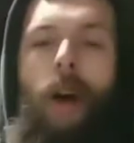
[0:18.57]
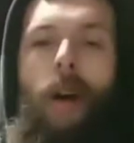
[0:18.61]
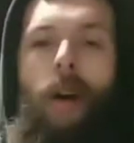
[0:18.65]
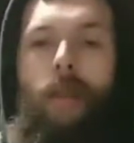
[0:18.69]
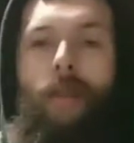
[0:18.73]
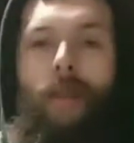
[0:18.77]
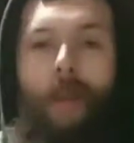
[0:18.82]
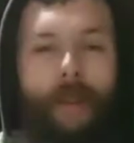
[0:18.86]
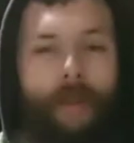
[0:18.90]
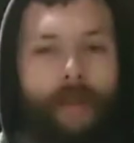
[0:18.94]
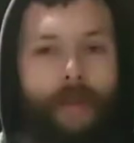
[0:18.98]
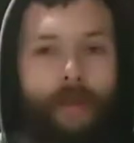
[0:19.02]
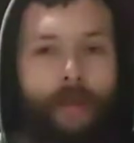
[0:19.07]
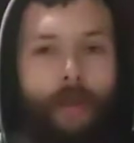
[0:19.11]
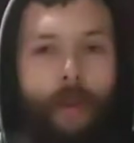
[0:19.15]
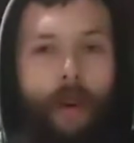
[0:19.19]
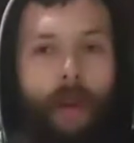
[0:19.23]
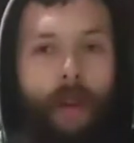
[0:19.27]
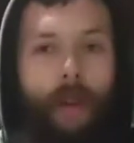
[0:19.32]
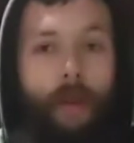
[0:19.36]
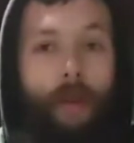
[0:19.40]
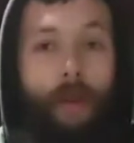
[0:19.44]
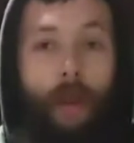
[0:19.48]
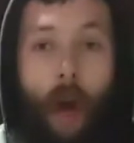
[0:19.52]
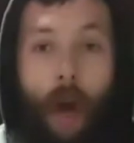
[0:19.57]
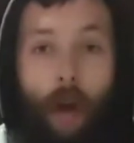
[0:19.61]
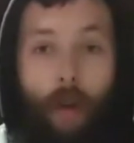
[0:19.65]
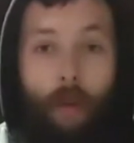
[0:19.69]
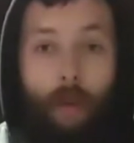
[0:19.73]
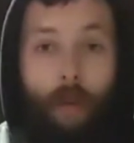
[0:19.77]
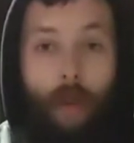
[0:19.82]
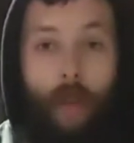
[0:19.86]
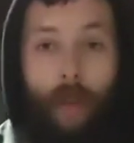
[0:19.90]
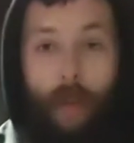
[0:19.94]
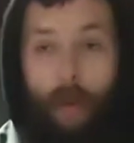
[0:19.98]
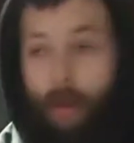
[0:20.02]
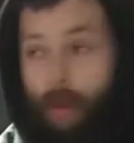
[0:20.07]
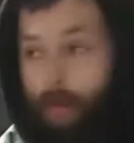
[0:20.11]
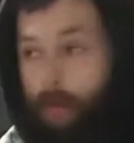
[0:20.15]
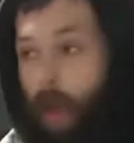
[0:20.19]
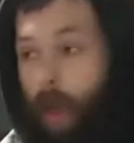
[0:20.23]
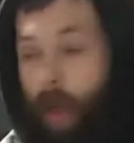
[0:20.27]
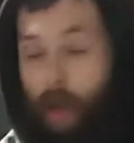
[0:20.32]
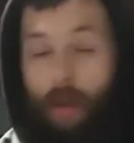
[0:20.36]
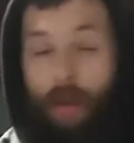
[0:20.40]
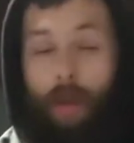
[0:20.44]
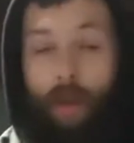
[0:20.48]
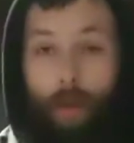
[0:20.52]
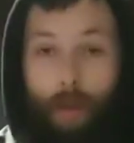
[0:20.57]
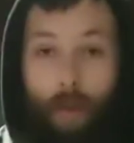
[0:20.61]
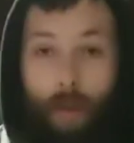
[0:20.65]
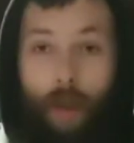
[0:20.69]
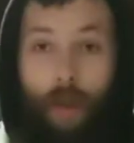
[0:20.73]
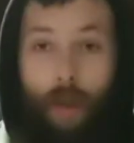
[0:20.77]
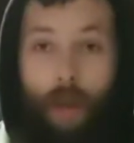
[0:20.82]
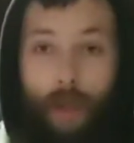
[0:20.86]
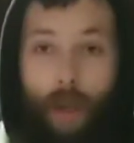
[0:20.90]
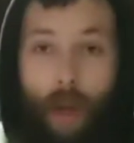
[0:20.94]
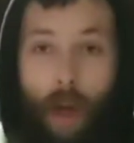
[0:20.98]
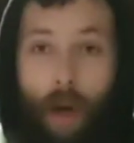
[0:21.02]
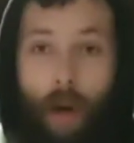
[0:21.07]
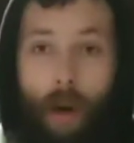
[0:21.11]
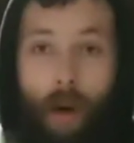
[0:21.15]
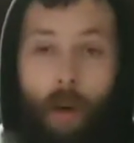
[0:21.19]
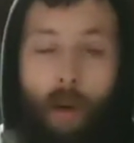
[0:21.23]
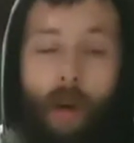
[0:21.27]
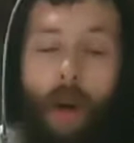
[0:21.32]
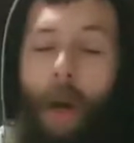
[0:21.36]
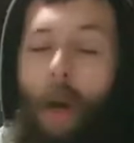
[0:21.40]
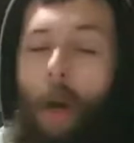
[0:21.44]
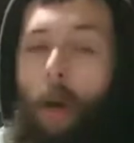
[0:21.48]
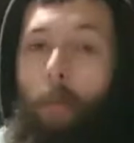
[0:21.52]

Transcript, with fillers: This is going to not only include the show,